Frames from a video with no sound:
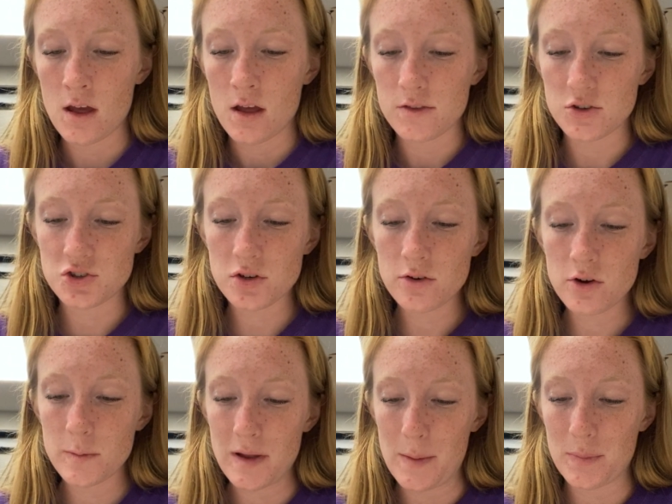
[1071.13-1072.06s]
The
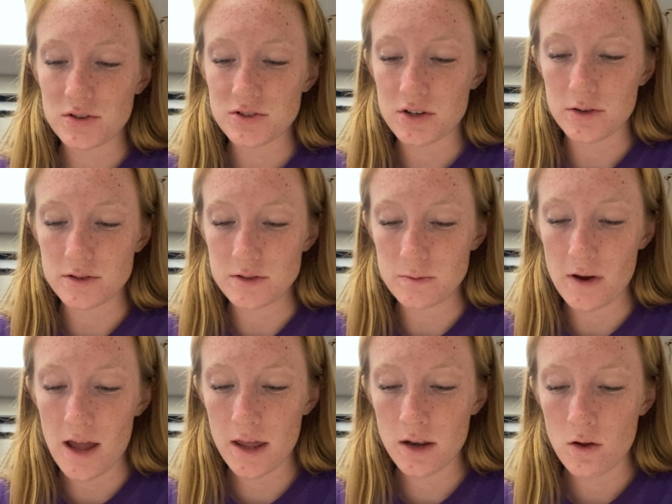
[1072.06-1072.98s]
sugar maple turns
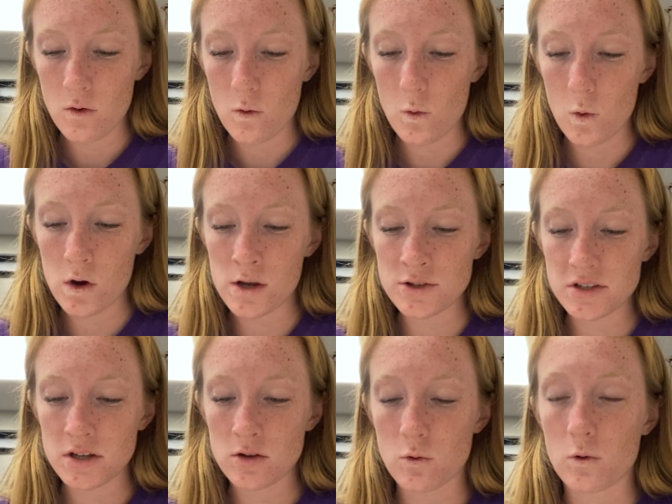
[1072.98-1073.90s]
red, orange,
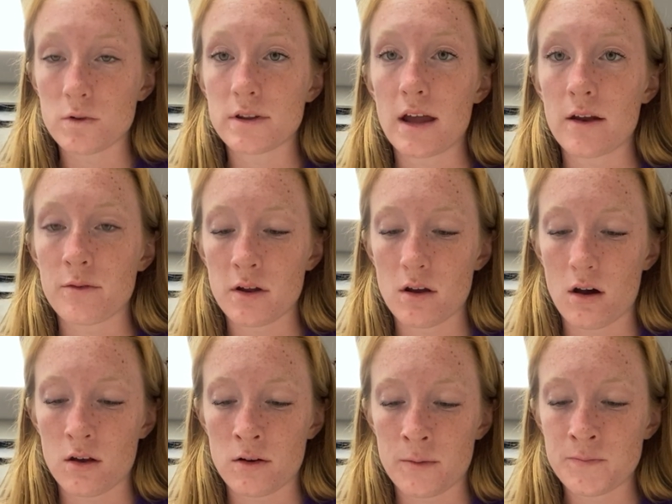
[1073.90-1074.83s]
and gold every
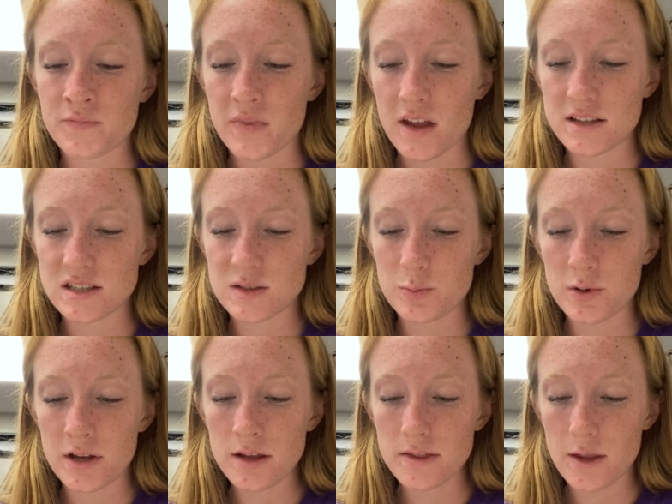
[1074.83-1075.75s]
autumn. In
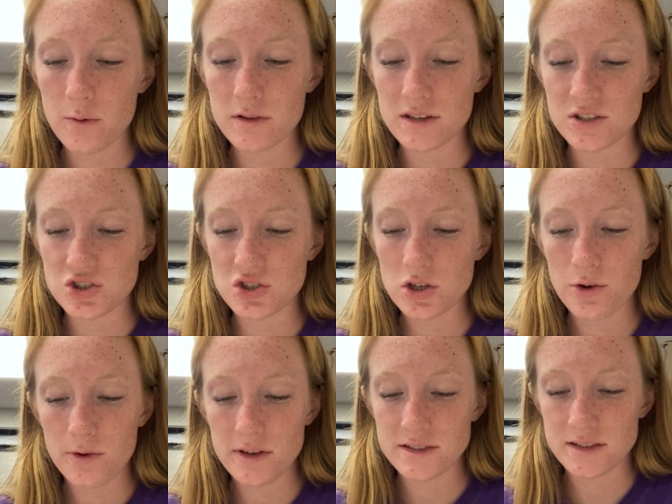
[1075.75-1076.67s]
spring, they release
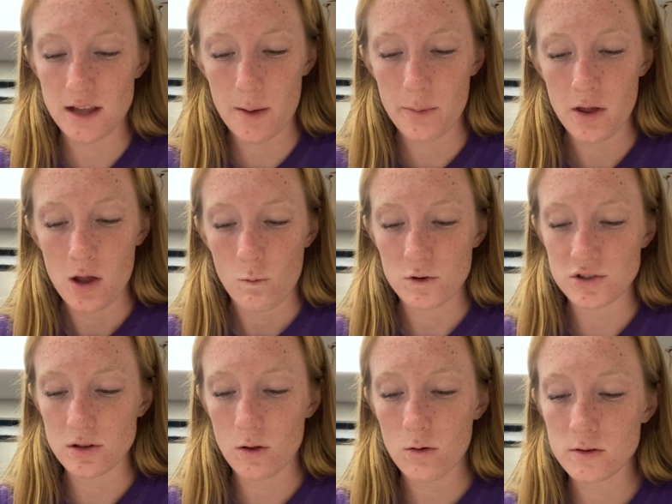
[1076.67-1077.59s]
sugary sap,
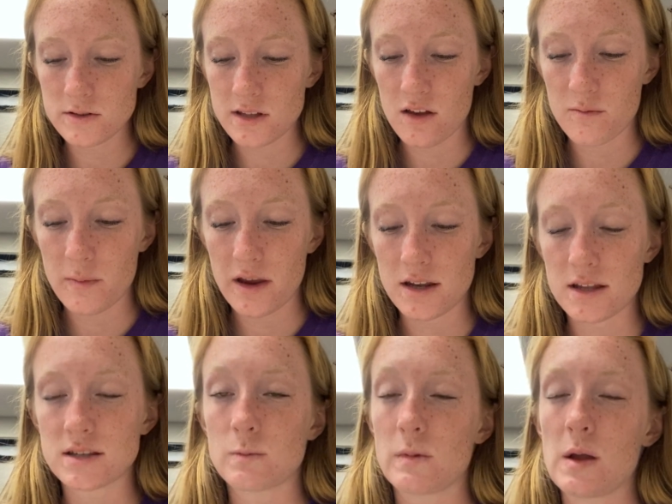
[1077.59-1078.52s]
which locals have made
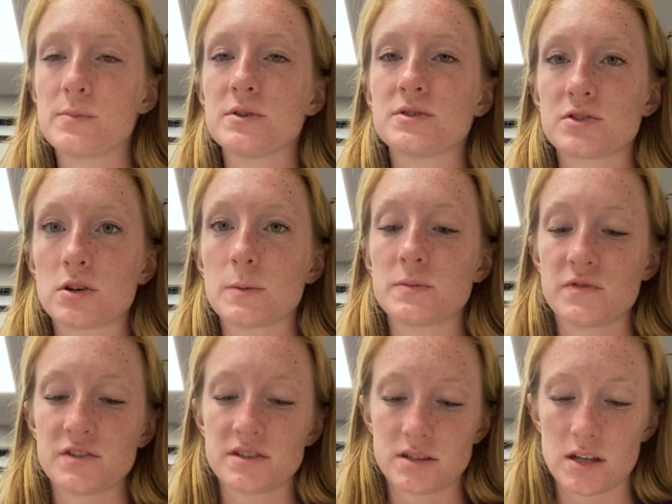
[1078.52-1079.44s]
into maple syrup
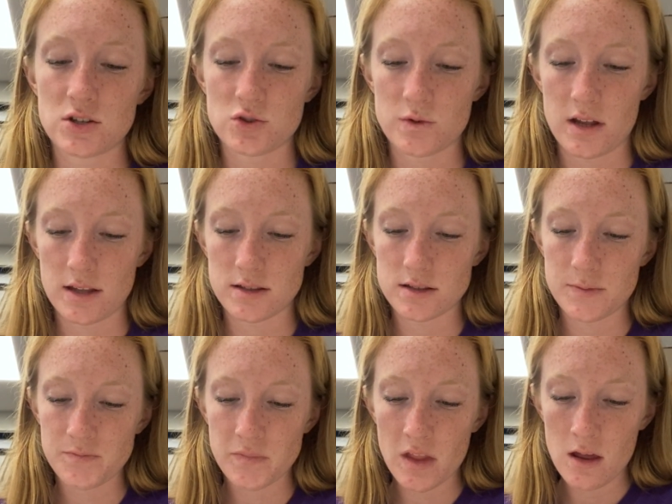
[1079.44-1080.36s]
for centuries.
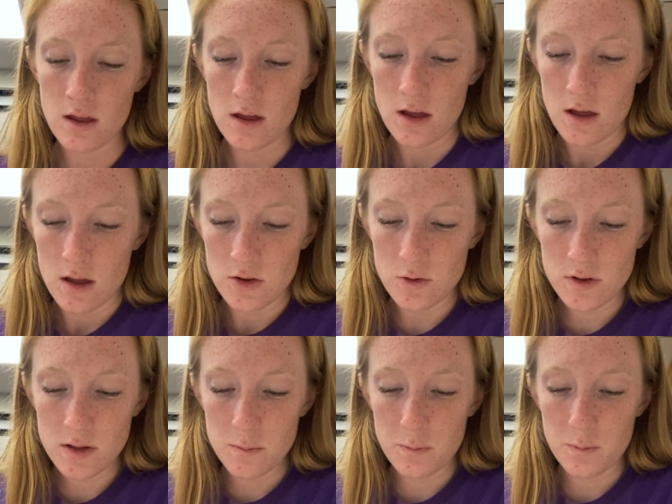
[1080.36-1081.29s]
You
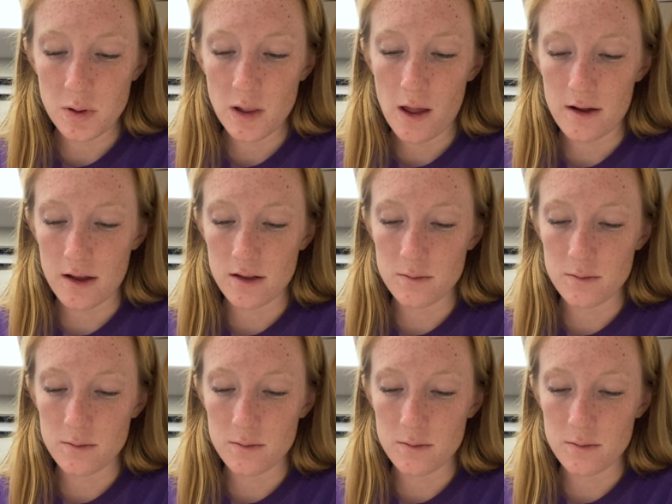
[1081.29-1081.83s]
can pluck